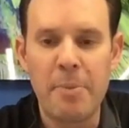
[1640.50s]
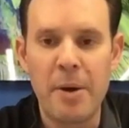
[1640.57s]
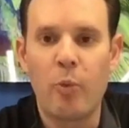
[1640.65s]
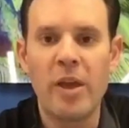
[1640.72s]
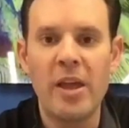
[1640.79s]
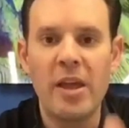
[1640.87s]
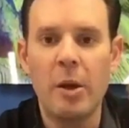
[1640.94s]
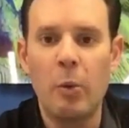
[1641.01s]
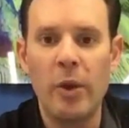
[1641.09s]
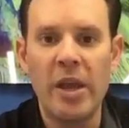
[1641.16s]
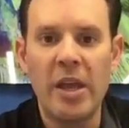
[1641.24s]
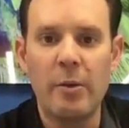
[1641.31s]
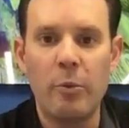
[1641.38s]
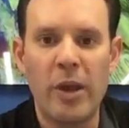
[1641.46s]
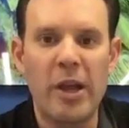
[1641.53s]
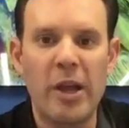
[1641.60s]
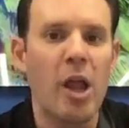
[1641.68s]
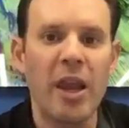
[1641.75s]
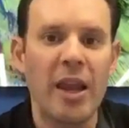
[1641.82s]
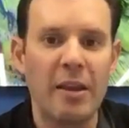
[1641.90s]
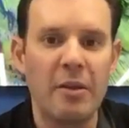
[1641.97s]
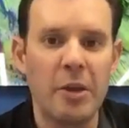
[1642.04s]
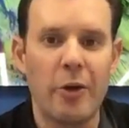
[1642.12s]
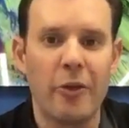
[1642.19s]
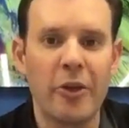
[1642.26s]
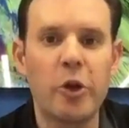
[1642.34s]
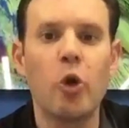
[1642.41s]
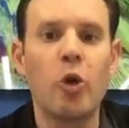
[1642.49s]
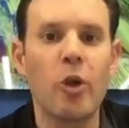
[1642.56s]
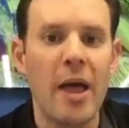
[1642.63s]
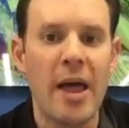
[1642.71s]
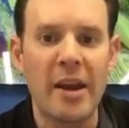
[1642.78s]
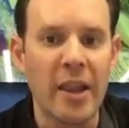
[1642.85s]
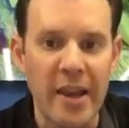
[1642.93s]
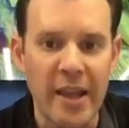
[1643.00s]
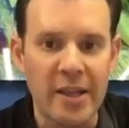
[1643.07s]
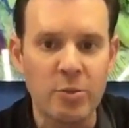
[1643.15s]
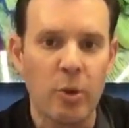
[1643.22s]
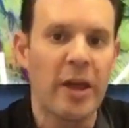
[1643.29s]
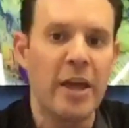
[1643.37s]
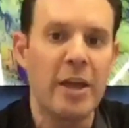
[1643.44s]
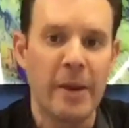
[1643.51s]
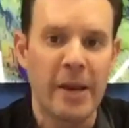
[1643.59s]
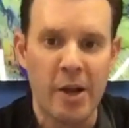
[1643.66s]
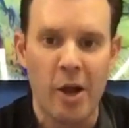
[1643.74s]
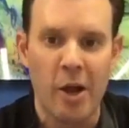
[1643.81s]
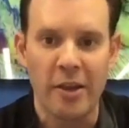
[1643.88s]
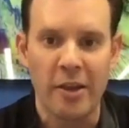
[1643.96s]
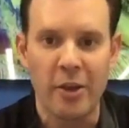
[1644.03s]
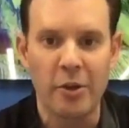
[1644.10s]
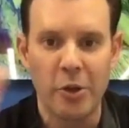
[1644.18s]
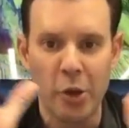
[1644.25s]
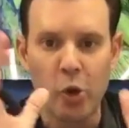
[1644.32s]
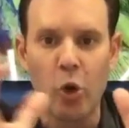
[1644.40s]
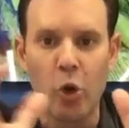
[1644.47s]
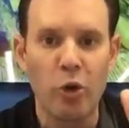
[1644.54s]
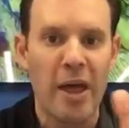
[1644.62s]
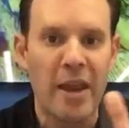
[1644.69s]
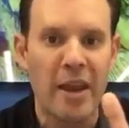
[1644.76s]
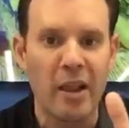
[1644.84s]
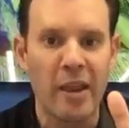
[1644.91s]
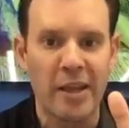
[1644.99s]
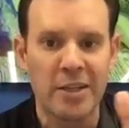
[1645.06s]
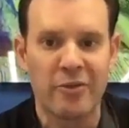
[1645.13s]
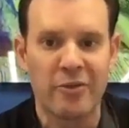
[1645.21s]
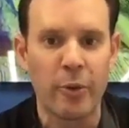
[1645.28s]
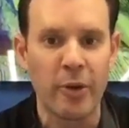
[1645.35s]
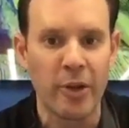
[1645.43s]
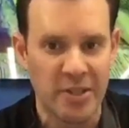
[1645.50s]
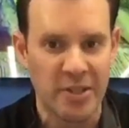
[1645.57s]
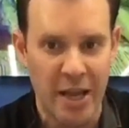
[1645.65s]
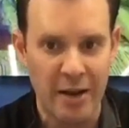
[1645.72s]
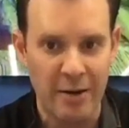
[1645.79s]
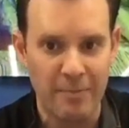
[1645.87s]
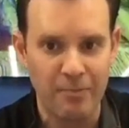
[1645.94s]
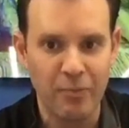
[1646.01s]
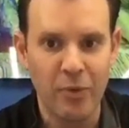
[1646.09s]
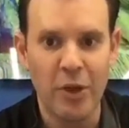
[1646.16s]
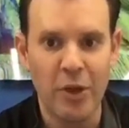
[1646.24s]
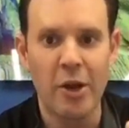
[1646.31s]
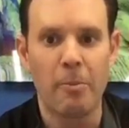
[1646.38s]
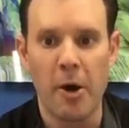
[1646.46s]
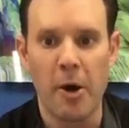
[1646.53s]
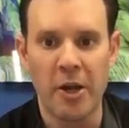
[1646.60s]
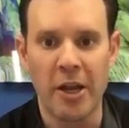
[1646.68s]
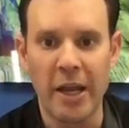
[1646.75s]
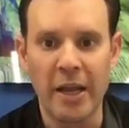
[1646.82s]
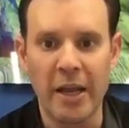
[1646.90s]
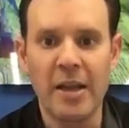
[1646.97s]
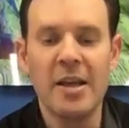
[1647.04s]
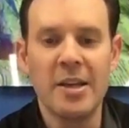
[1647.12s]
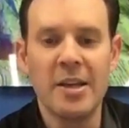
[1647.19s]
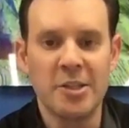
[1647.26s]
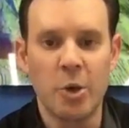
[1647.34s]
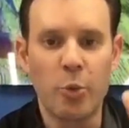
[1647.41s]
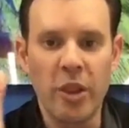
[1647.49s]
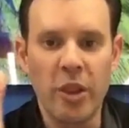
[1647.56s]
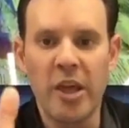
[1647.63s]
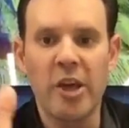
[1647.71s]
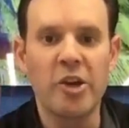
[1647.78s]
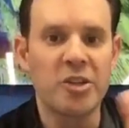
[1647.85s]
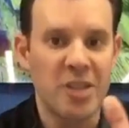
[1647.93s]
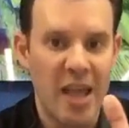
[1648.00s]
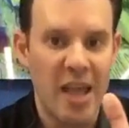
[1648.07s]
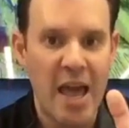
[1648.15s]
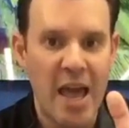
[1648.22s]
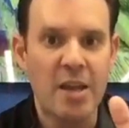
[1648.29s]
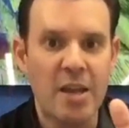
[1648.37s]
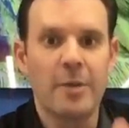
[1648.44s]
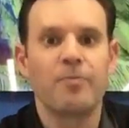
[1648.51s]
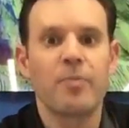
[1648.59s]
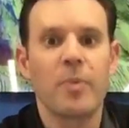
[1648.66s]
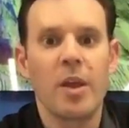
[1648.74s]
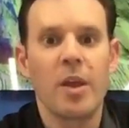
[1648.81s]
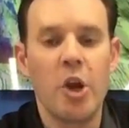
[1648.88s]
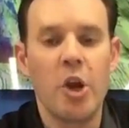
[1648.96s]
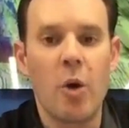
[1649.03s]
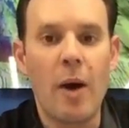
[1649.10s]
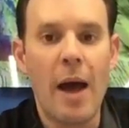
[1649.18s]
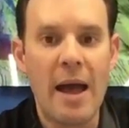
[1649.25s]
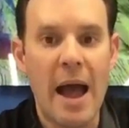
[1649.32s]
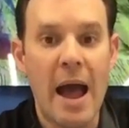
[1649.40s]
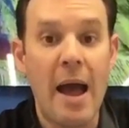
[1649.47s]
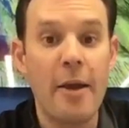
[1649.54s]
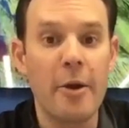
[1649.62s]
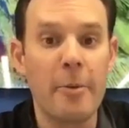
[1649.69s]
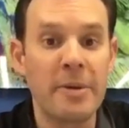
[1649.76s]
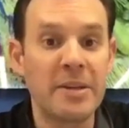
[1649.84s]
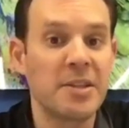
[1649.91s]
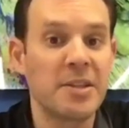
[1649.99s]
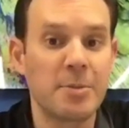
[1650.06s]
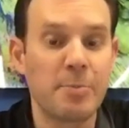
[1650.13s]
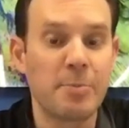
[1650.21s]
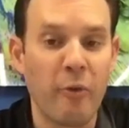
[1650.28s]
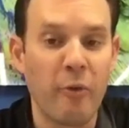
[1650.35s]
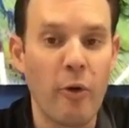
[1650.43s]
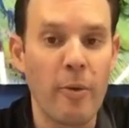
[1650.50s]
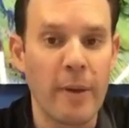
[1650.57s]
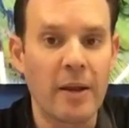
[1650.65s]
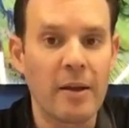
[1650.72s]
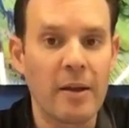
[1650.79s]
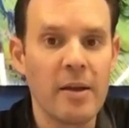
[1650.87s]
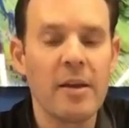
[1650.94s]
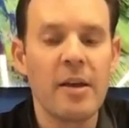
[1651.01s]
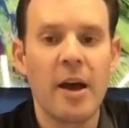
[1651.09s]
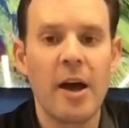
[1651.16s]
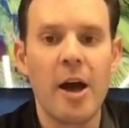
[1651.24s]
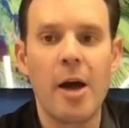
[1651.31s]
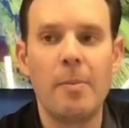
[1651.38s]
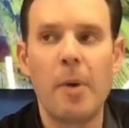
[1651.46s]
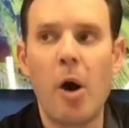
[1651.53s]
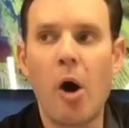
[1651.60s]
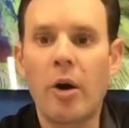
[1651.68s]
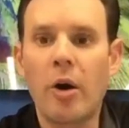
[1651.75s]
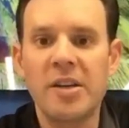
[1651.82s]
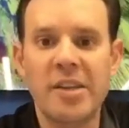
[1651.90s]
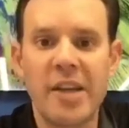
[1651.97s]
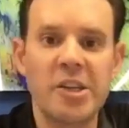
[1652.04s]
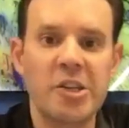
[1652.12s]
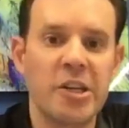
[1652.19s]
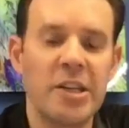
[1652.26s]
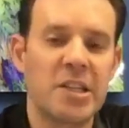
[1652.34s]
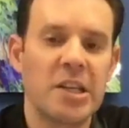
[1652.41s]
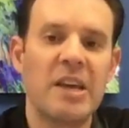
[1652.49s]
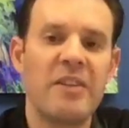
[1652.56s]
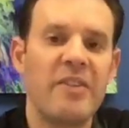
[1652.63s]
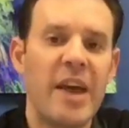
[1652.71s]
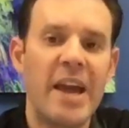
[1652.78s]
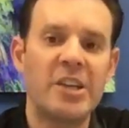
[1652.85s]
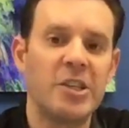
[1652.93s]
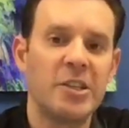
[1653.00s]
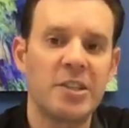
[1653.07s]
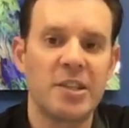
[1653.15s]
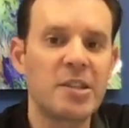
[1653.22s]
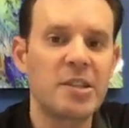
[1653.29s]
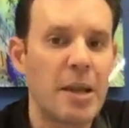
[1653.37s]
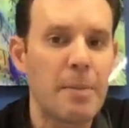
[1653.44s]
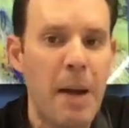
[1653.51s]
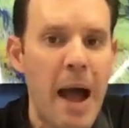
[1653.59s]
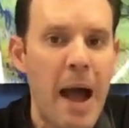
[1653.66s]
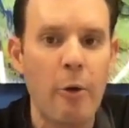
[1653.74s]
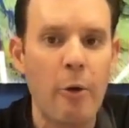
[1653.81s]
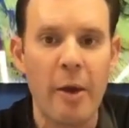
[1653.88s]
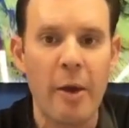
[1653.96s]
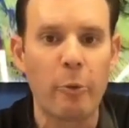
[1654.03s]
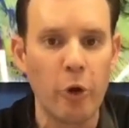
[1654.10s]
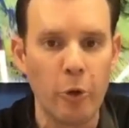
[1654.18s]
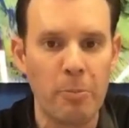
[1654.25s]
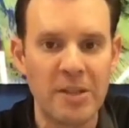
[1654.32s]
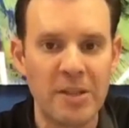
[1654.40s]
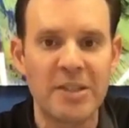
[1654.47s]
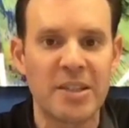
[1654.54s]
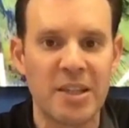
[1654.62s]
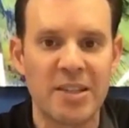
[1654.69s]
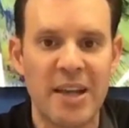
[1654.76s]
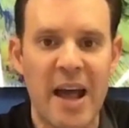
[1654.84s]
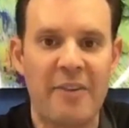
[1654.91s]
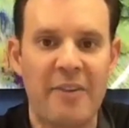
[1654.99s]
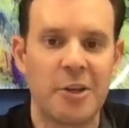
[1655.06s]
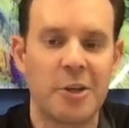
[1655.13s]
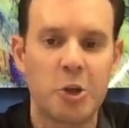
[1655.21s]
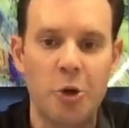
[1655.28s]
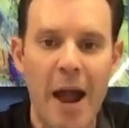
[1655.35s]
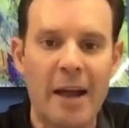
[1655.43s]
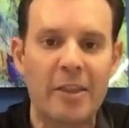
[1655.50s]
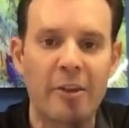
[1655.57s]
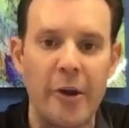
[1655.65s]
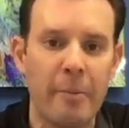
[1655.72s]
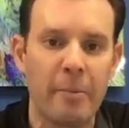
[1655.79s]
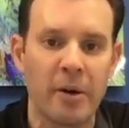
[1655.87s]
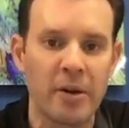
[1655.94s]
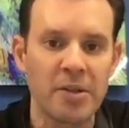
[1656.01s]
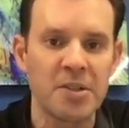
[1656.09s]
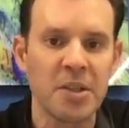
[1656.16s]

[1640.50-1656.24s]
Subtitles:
we call it, the Google Analytics, well, Inman called it the Google Analytics for real estate, marketing, to really understand, how your business is performing. Our intention is to give agents the same power that real businesses have to track their numbers,